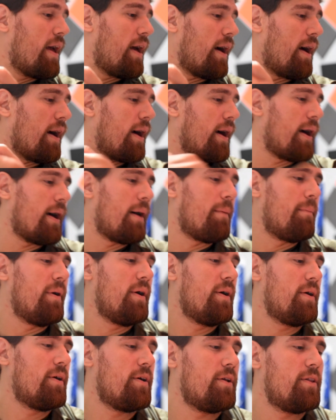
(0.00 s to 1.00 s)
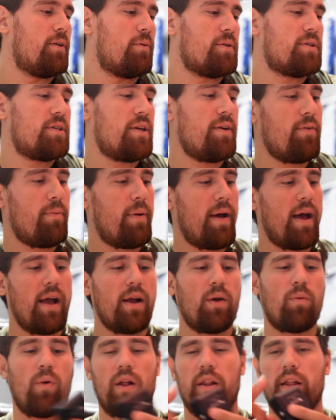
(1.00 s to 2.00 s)
The receiver
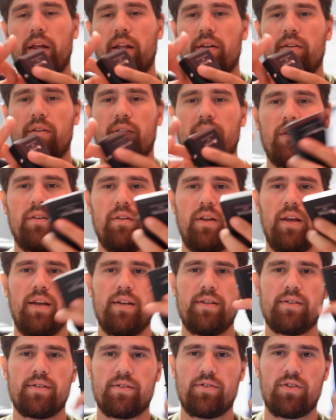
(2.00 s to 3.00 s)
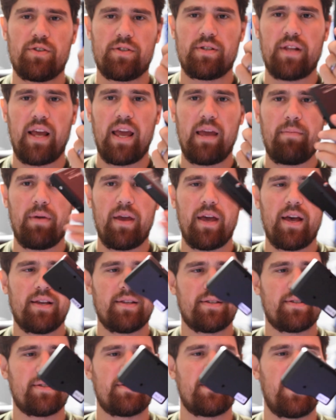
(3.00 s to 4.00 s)
pack, while it is just
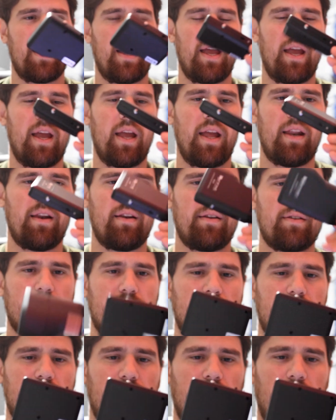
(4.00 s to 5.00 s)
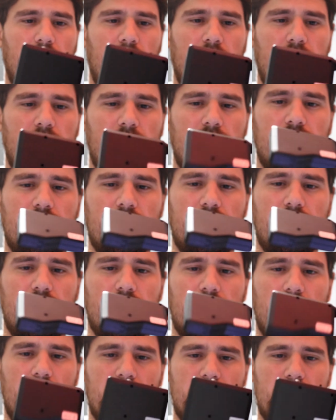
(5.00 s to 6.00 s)
ABS and very
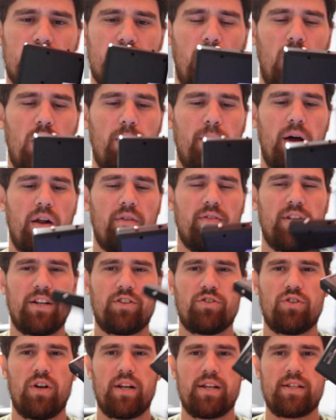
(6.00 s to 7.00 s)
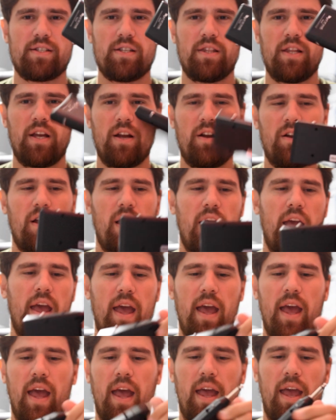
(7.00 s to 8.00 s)
small amount of electronics in there,
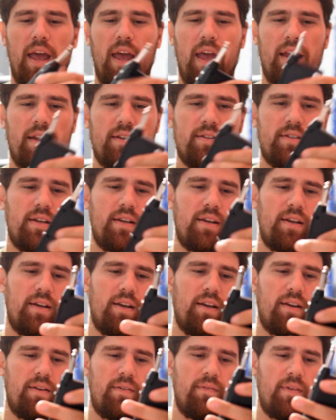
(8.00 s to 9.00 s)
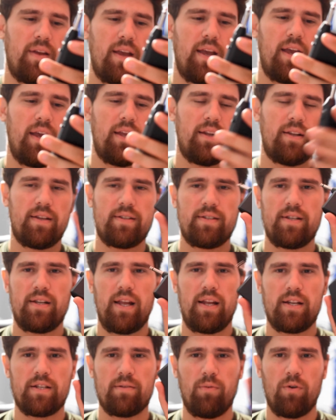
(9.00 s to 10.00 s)
it doesn't
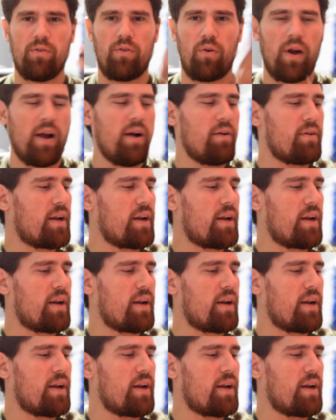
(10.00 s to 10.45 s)
need to move around